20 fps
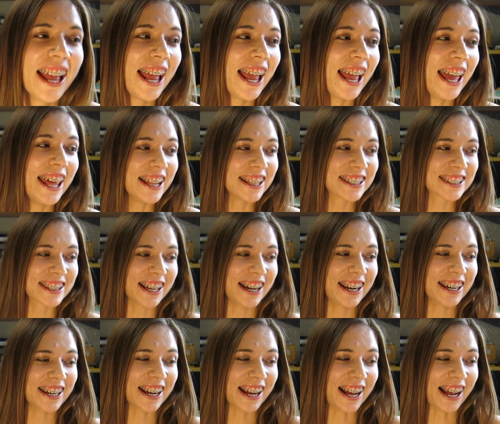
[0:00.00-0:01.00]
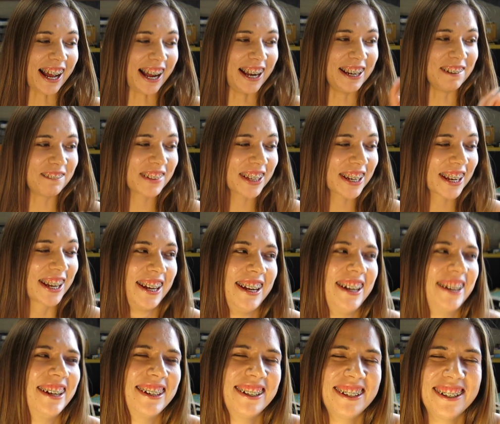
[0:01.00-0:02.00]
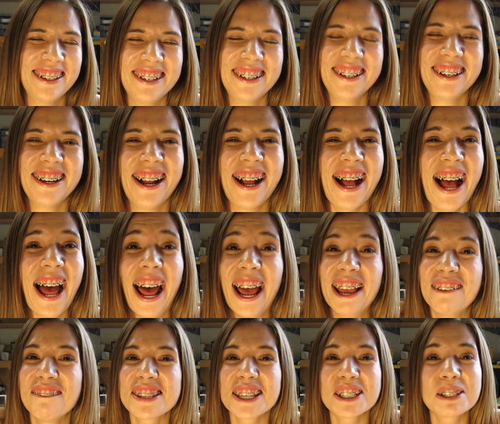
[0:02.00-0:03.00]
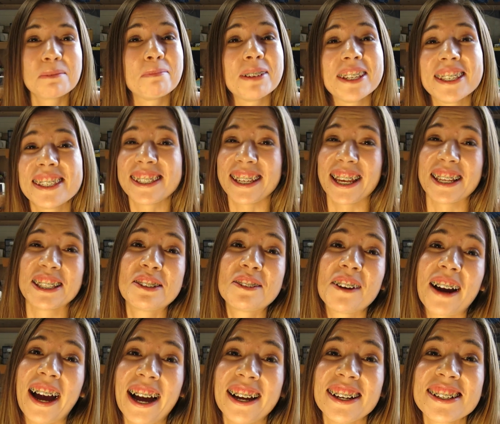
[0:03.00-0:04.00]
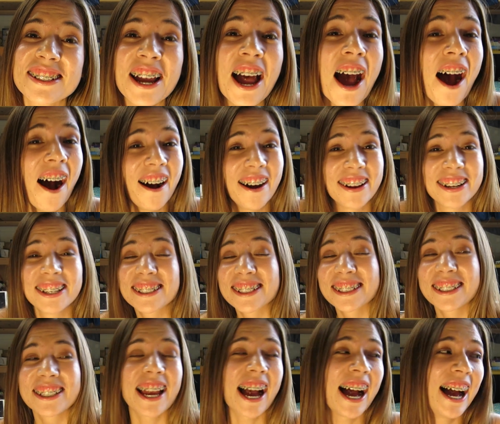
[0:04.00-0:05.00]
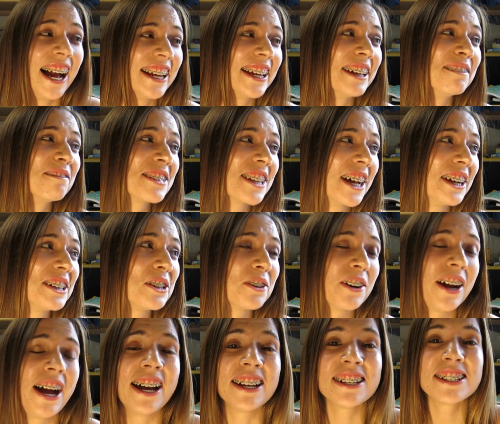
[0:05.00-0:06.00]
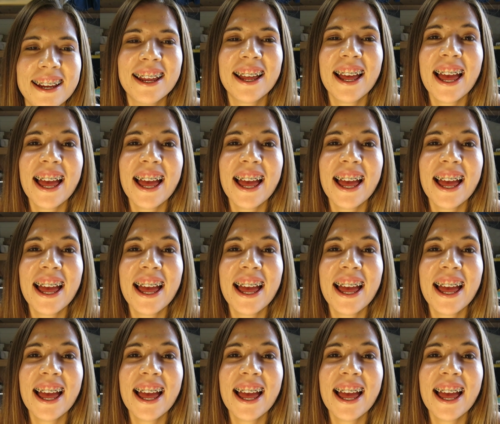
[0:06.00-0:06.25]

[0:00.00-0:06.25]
And it's like, I am such BTS trash. Honestly, I am such trash.